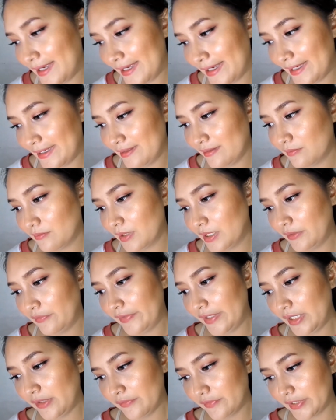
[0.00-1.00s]
And my
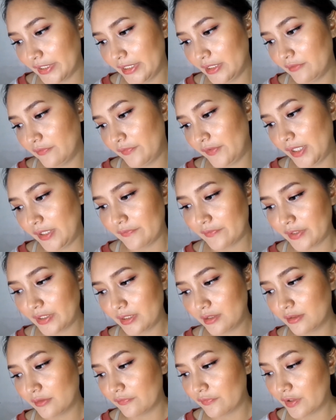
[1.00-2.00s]
favorite
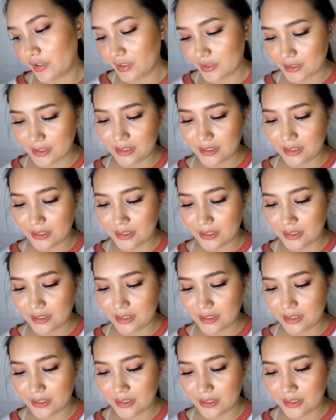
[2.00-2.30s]
of all